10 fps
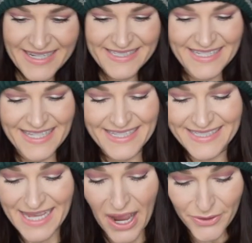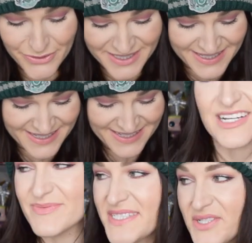I need to get this out.
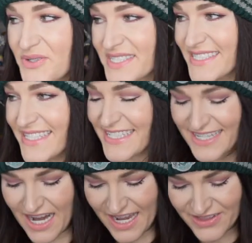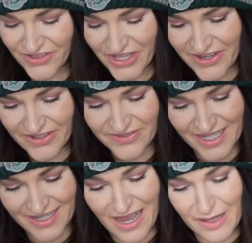I'm so excited. I love
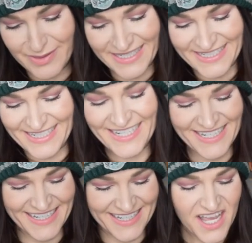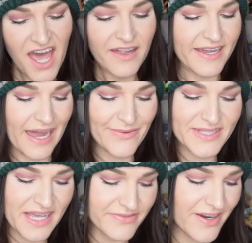a goblet. Like, I
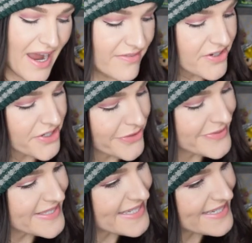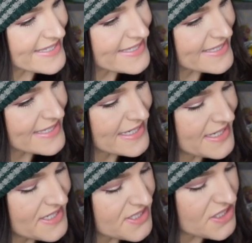will never ever use this
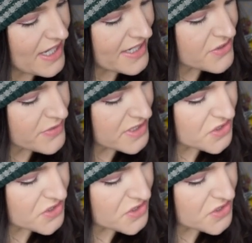to actually